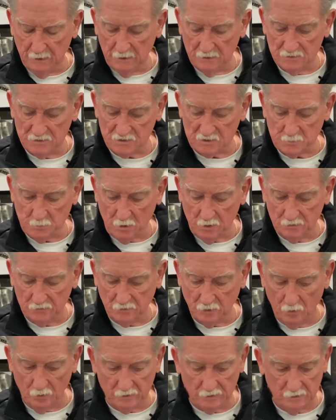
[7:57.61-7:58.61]
as a small
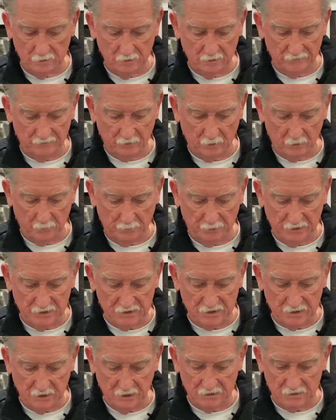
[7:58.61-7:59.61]
token of our
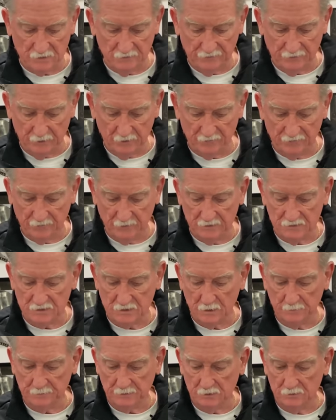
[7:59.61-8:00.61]
appreciation for your
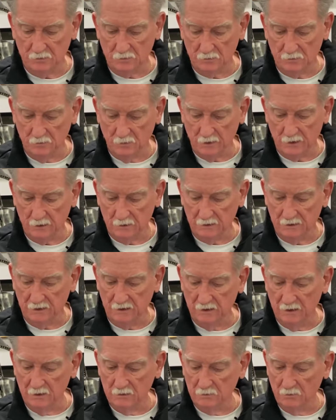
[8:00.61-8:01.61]
friendship and your
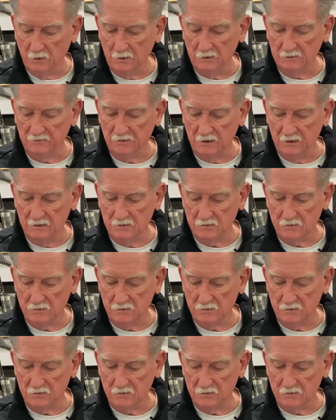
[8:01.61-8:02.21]
loyalty